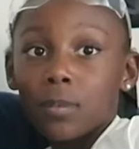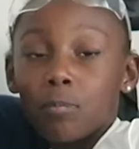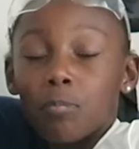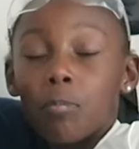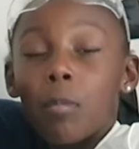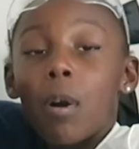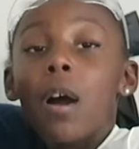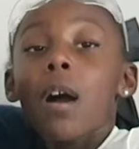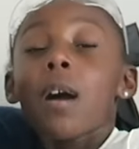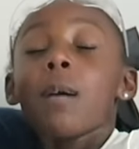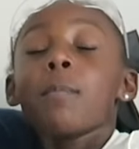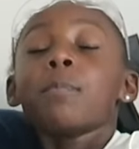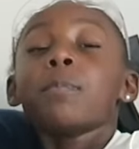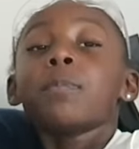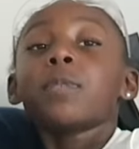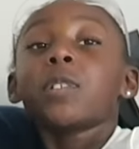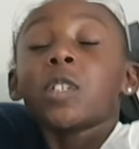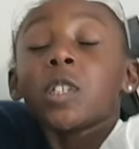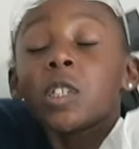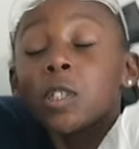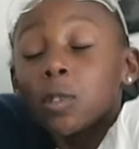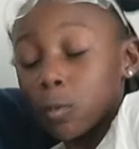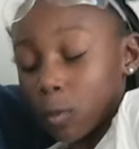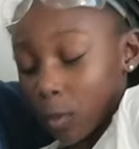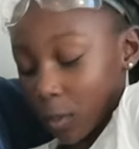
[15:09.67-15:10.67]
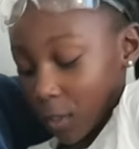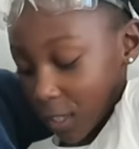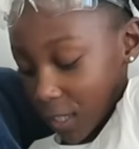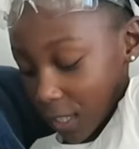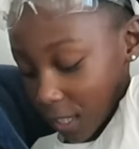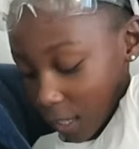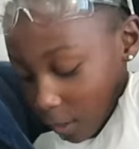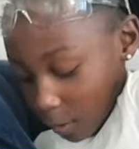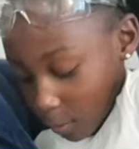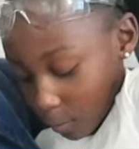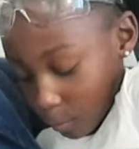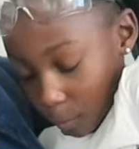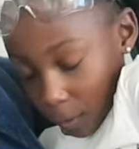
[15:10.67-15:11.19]
Mom, she's in
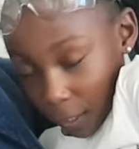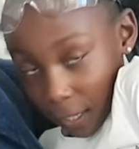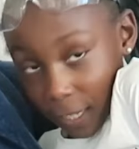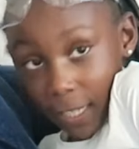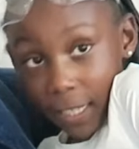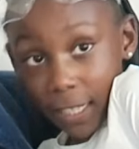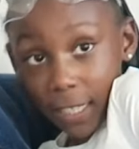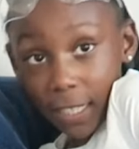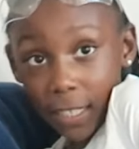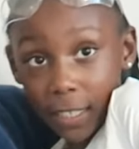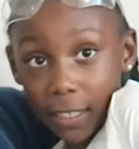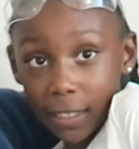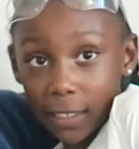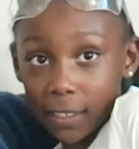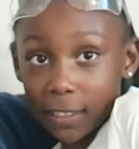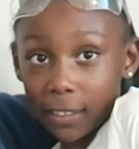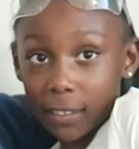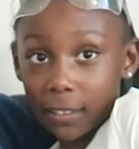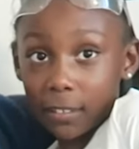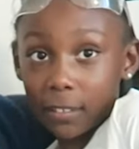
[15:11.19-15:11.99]
there waiting.